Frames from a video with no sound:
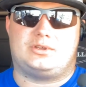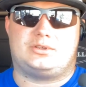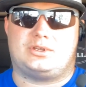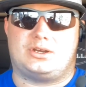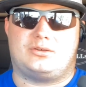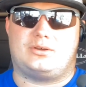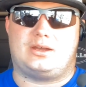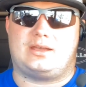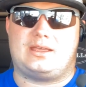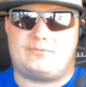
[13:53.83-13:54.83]

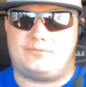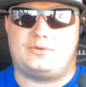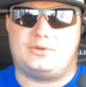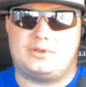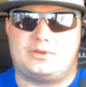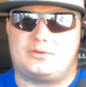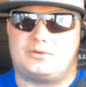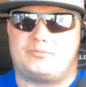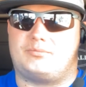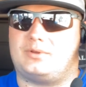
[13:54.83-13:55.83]
a handful
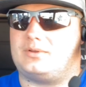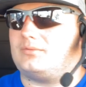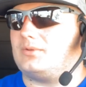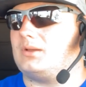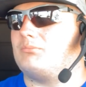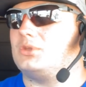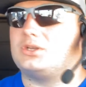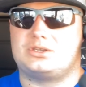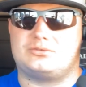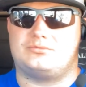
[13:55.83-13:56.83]
or a
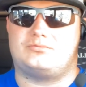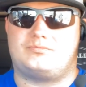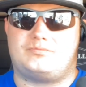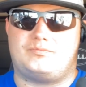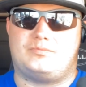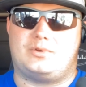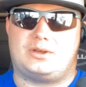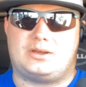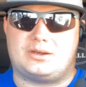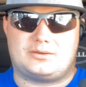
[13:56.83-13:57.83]
million,
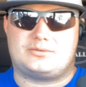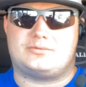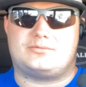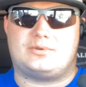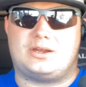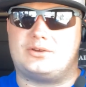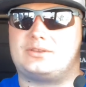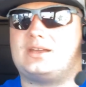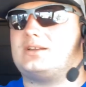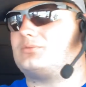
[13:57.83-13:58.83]

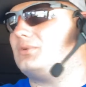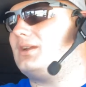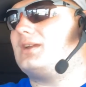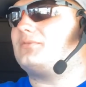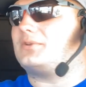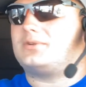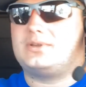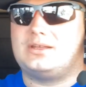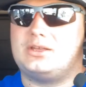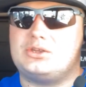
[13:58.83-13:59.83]
100,000, whatever.
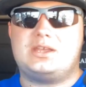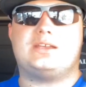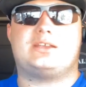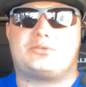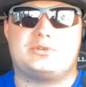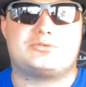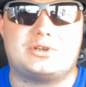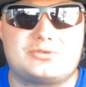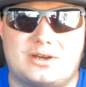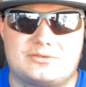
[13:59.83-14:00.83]
You can't get 3
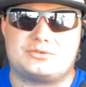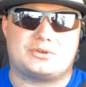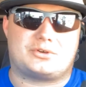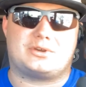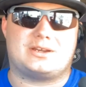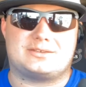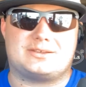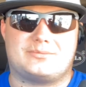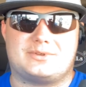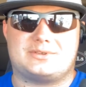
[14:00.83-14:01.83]
truck drivers to agree on
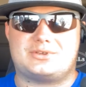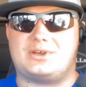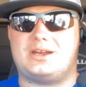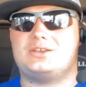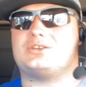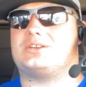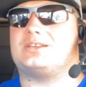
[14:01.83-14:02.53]
something. So how are you going to